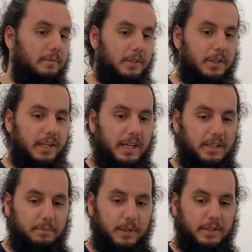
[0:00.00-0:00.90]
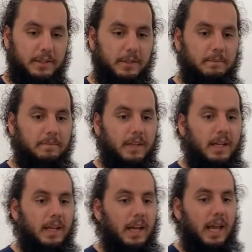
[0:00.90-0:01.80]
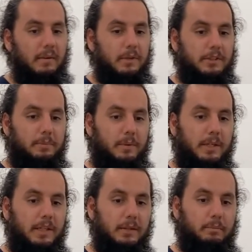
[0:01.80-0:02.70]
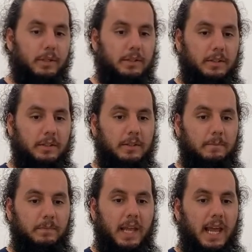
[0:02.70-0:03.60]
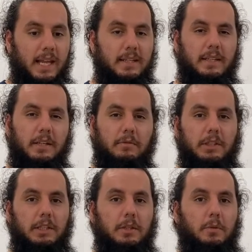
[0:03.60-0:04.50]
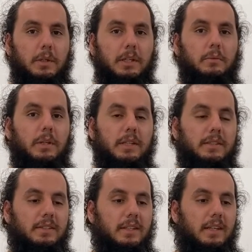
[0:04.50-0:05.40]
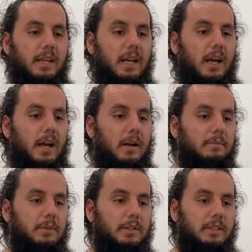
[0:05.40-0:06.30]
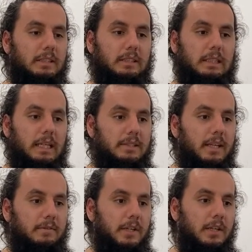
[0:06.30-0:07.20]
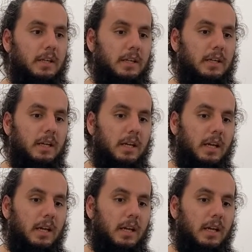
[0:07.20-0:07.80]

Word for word: Turned on the printer, at which point the printer head didn't really know where it was. So I was like, oh, that's not very good.